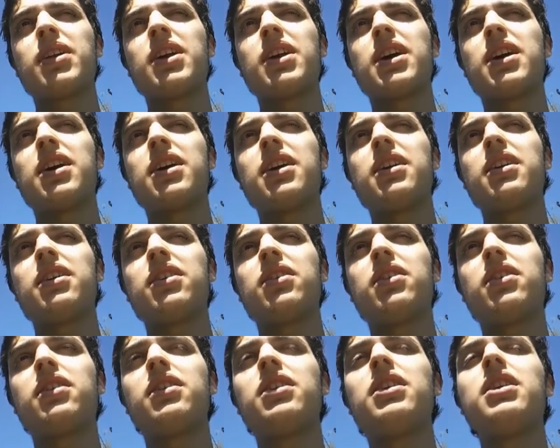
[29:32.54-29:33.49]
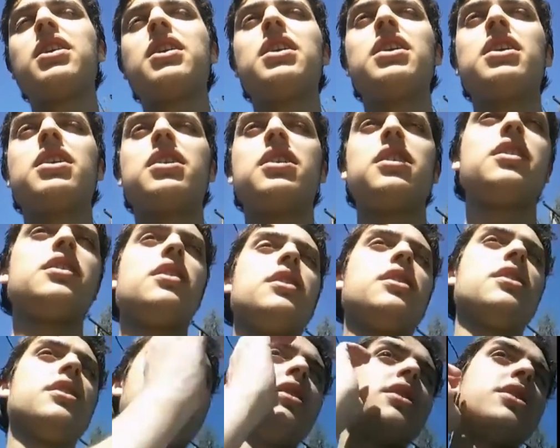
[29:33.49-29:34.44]
guy, or
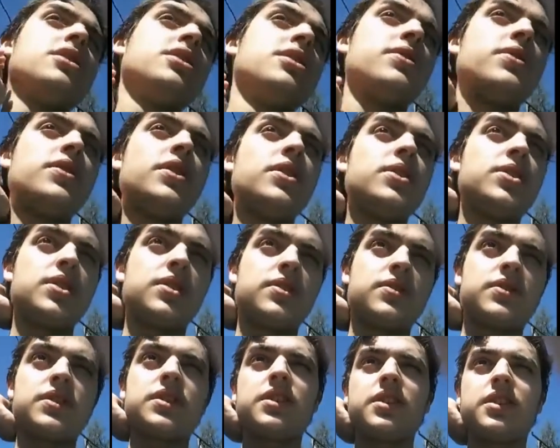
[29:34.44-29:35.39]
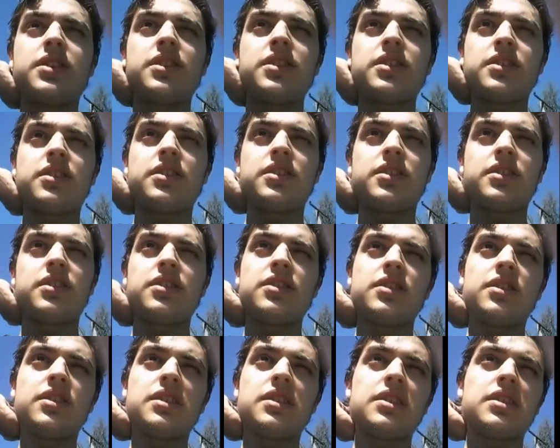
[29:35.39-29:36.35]
it's a future where
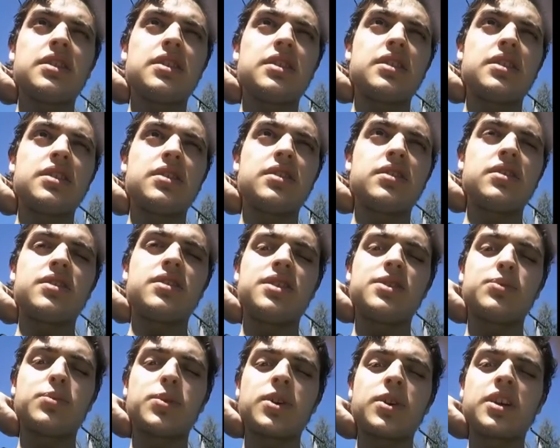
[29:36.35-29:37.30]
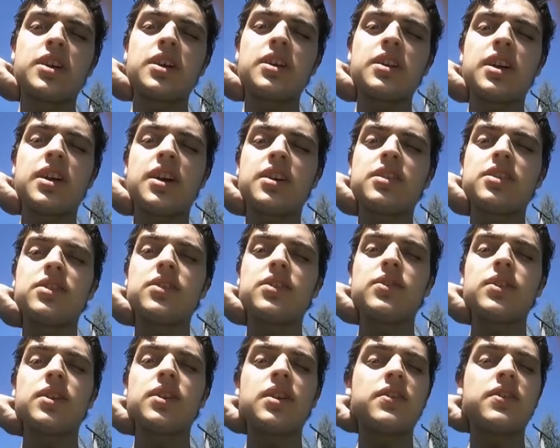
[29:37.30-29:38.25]
there's working class or
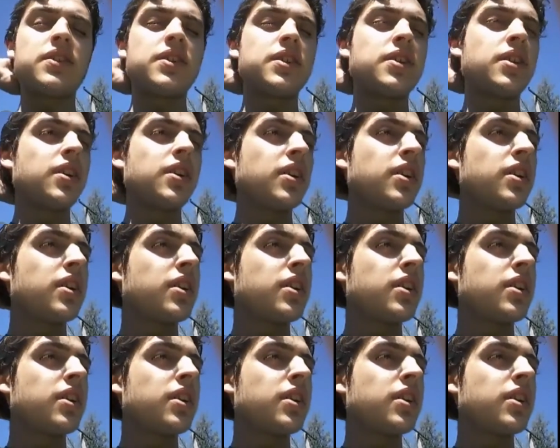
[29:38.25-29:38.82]
whatever.